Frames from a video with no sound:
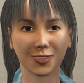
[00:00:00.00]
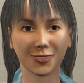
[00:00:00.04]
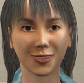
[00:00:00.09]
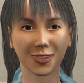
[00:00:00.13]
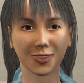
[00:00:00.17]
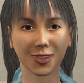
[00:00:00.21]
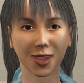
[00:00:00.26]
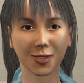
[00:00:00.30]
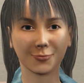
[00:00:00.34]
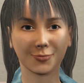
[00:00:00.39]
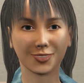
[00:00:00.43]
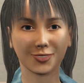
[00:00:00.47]

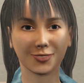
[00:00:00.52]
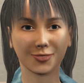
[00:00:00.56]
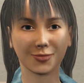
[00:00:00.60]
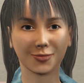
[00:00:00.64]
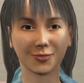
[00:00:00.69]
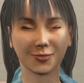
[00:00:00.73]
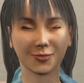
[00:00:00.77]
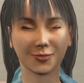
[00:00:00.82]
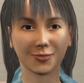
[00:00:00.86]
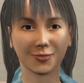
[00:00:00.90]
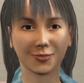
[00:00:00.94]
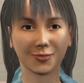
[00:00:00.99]
atoms.
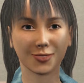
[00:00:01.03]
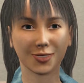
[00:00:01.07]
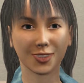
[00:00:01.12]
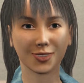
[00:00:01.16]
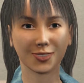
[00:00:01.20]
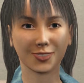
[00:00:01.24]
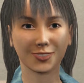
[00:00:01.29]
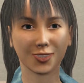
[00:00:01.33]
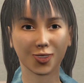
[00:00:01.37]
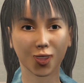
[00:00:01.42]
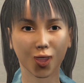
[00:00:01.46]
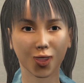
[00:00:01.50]

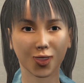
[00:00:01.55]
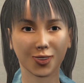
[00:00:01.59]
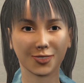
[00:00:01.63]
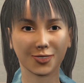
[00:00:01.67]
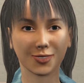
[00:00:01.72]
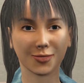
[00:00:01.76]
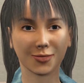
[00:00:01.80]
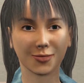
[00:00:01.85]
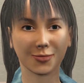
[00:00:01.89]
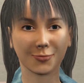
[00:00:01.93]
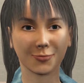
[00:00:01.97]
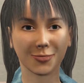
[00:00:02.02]
It's
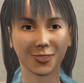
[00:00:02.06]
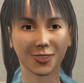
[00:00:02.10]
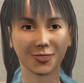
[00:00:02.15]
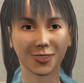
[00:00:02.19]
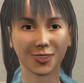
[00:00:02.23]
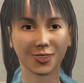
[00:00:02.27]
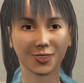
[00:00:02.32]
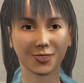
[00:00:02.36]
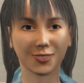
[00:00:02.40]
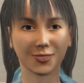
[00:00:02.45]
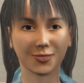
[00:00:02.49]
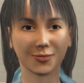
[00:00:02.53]
called
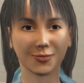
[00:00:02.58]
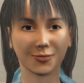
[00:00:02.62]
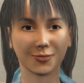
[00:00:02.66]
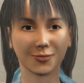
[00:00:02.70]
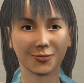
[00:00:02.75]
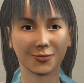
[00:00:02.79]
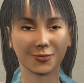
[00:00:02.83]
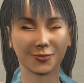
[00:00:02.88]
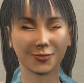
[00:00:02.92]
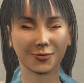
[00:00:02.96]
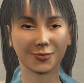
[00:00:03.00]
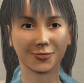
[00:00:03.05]
methane.
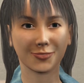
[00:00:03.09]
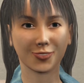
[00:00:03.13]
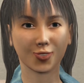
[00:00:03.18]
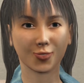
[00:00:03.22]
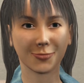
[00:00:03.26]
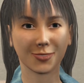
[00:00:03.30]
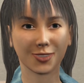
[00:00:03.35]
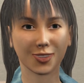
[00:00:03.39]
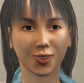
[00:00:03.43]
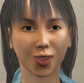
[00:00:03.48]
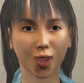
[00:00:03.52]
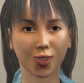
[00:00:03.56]
You
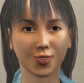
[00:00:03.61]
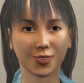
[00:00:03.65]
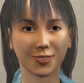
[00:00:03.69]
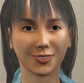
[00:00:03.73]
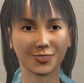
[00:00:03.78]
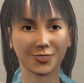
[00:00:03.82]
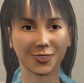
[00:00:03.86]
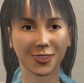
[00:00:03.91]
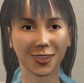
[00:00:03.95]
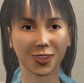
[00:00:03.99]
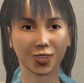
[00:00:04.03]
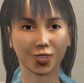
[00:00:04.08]
may know it
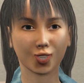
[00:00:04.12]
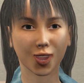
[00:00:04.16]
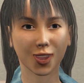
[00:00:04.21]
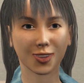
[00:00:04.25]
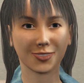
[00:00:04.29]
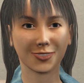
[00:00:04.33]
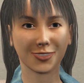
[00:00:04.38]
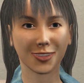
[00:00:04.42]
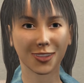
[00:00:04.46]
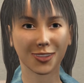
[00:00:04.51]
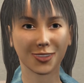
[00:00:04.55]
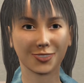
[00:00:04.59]
as natural
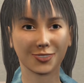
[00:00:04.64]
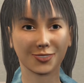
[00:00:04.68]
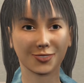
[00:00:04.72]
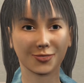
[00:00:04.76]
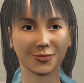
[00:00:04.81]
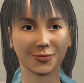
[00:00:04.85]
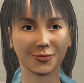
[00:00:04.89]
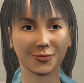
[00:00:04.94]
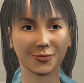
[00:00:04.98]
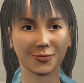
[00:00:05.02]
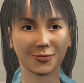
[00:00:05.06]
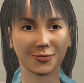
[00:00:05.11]
gas.
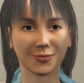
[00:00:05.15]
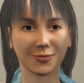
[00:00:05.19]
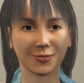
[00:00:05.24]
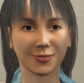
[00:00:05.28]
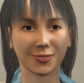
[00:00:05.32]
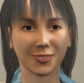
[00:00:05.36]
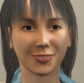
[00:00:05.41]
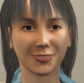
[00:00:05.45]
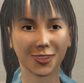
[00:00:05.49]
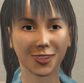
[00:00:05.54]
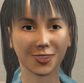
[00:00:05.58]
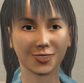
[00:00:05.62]

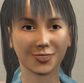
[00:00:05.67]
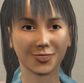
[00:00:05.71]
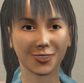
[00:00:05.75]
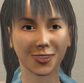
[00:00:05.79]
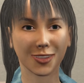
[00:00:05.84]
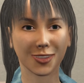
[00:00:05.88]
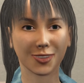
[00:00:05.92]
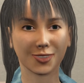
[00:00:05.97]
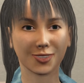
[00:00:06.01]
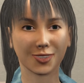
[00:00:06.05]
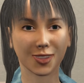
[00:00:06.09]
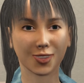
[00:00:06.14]
The next
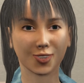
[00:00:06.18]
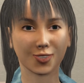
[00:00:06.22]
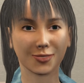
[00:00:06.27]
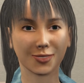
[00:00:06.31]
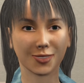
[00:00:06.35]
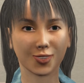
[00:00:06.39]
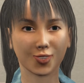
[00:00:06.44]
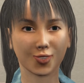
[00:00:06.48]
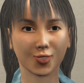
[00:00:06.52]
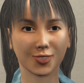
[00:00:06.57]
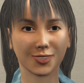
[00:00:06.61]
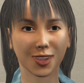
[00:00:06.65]
alkane
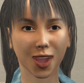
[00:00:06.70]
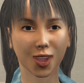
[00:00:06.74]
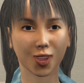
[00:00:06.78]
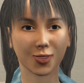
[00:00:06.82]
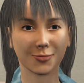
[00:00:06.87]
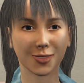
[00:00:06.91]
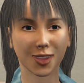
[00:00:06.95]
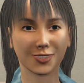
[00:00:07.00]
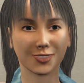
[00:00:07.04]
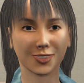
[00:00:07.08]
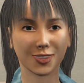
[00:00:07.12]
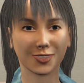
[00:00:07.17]
with 2
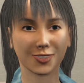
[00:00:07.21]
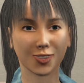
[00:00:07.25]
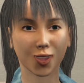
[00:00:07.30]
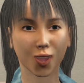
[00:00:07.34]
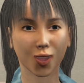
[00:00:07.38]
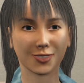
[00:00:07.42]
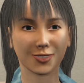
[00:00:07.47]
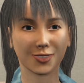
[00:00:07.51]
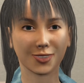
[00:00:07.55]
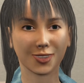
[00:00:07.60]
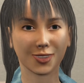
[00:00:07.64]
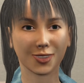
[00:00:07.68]
carbons is
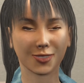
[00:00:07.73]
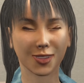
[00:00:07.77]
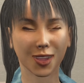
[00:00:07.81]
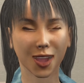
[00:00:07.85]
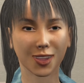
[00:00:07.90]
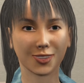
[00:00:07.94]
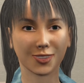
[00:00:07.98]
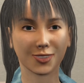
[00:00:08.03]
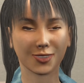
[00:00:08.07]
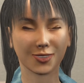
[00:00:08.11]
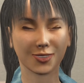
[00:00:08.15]
called ethane.